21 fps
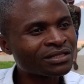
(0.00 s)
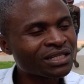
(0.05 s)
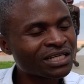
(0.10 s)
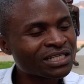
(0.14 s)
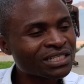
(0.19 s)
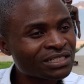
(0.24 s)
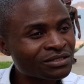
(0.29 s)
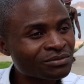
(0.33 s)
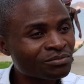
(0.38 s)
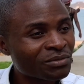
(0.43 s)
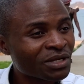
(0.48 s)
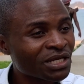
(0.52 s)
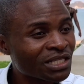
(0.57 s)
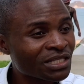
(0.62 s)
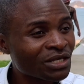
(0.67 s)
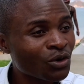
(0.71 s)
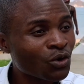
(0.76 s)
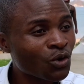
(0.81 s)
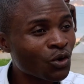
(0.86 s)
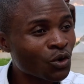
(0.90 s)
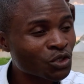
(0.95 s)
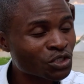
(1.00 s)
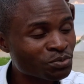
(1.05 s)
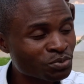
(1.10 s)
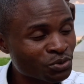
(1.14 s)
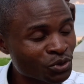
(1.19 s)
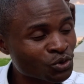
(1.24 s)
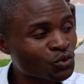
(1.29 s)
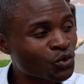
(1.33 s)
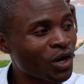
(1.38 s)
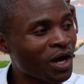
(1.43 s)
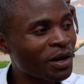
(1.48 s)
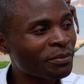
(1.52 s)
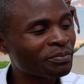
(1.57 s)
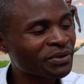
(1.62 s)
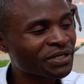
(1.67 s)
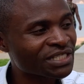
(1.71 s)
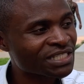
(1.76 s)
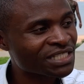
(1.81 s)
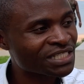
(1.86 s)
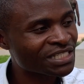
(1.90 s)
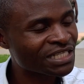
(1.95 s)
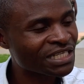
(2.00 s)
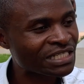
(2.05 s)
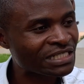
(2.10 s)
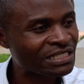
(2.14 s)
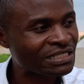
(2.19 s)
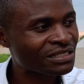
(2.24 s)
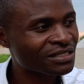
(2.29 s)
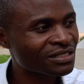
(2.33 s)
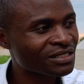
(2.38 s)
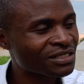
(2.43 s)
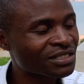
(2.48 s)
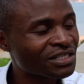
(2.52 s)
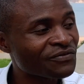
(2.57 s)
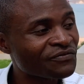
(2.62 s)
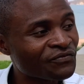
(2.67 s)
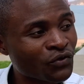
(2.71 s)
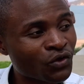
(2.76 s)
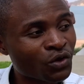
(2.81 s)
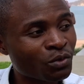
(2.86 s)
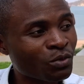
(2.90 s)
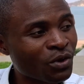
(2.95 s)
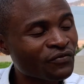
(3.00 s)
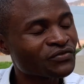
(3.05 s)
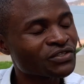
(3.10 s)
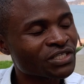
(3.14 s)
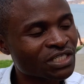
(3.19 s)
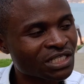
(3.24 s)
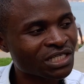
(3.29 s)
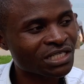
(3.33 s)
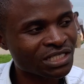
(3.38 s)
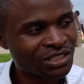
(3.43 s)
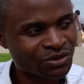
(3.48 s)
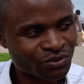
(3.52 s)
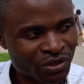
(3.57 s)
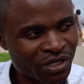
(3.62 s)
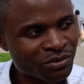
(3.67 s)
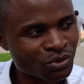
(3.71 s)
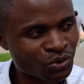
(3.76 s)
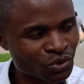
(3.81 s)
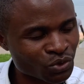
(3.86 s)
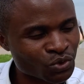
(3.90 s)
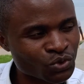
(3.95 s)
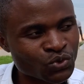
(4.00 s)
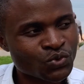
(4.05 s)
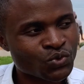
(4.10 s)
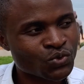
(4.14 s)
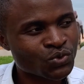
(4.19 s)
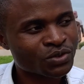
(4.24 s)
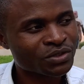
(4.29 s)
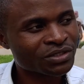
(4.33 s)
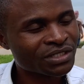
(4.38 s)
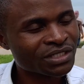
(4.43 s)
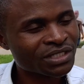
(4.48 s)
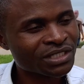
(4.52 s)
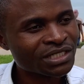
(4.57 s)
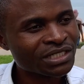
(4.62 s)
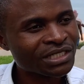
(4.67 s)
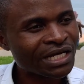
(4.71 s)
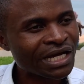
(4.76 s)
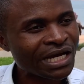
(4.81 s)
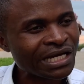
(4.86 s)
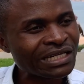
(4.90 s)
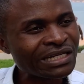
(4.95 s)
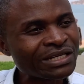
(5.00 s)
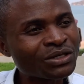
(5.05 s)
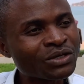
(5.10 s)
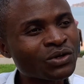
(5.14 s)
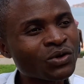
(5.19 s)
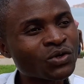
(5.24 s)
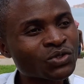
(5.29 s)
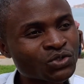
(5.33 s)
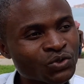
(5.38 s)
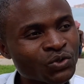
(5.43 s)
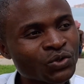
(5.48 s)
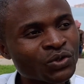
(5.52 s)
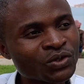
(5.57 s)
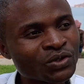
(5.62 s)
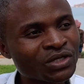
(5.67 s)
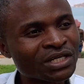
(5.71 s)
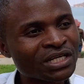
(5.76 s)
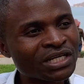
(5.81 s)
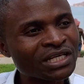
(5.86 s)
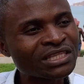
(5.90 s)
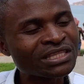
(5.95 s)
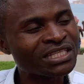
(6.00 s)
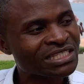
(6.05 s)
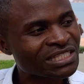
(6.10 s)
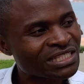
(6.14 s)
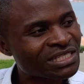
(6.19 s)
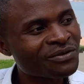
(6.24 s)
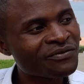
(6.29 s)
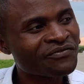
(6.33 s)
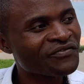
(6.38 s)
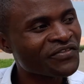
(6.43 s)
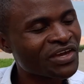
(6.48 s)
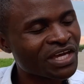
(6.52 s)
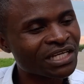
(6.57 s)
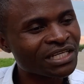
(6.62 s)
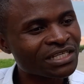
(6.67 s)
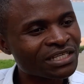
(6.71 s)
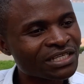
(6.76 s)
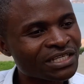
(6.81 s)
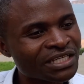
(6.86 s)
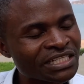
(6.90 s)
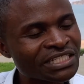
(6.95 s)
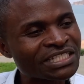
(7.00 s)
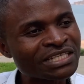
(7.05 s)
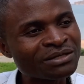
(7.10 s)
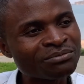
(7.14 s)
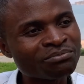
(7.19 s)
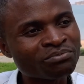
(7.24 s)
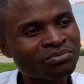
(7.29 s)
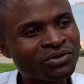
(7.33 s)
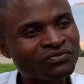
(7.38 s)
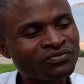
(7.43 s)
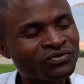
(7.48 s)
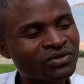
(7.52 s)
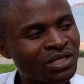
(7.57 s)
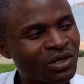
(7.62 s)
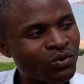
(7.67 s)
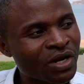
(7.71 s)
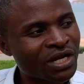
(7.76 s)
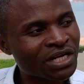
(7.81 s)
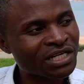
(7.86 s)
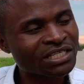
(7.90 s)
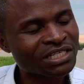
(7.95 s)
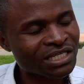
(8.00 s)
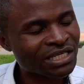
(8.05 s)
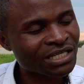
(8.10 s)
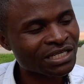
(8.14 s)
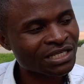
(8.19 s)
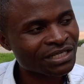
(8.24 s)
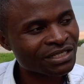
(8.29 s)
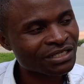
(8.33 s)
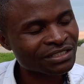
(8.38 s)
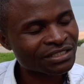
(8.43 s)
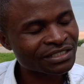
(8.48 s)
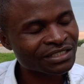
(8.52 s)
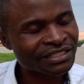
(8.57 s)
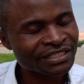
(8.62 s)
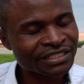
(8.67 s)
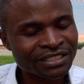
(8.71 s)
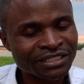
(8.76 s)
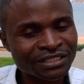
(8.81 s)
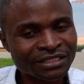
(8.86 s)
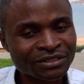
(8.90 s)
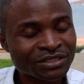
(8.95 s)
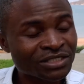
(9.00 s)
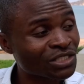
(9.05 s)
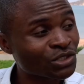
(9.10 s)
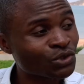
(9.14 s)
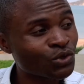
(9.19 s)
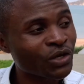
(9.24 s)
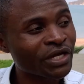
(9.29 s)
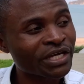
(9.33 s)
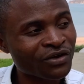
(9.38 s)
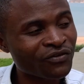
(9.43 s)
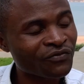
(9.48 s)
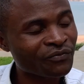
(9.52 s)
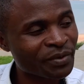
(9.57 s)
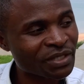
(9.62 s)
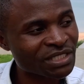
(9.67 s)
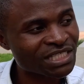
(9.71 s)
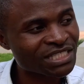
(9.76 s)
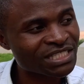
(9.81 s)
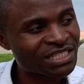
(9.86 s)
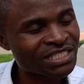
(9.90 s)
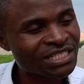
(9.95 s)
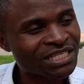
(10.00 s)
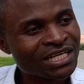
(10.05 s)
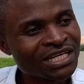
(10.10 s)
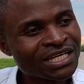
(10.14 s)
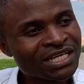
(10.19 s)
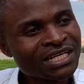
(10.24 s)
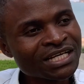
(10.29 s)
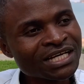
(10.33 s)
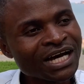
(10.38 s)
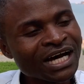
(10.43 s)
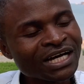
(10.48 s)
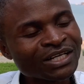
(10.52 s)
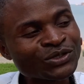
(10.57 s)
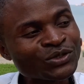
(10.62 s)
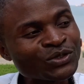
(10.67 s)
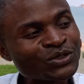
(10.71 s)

that made the hospital to appreciate the volume of surgery that we were able to do. And also, in the same vein, it improved the quality surgical care of patients, and